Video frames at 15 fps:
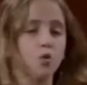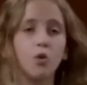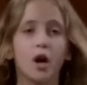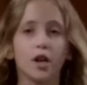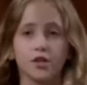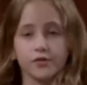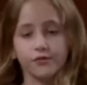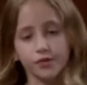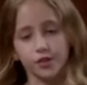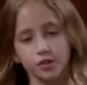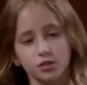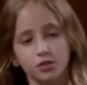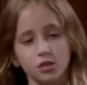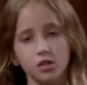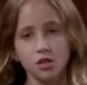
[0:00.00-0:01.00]
Wonderful.
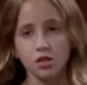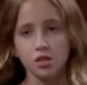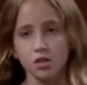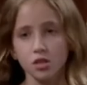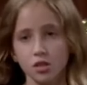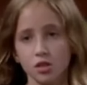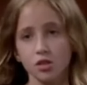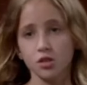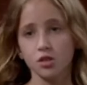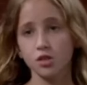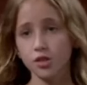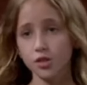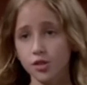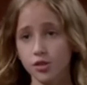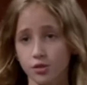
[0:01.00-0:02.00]

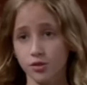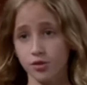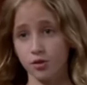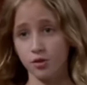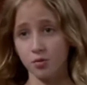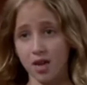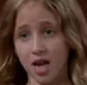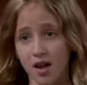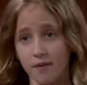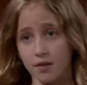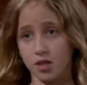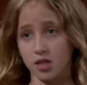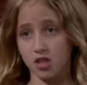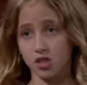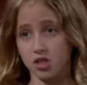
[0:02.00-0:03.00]
Do you have
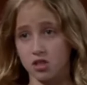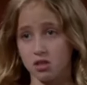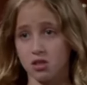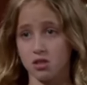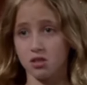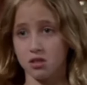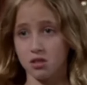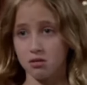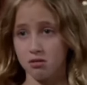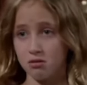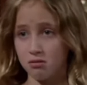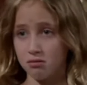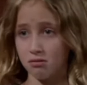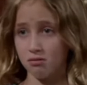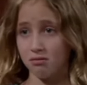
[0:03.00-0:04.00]
any cheese?
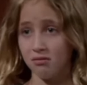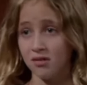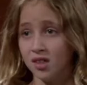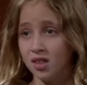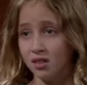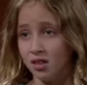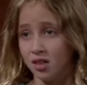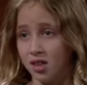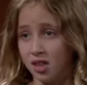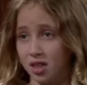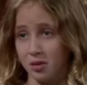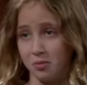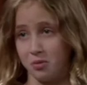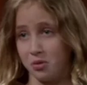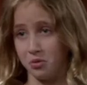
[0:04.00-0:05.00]

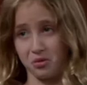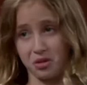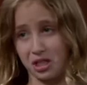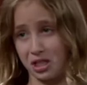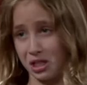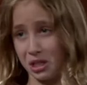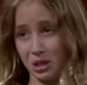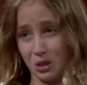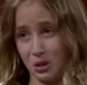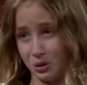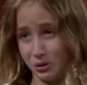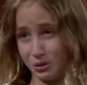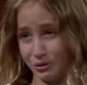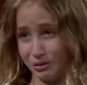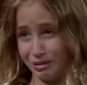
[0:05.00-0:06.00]
I'm no good alone.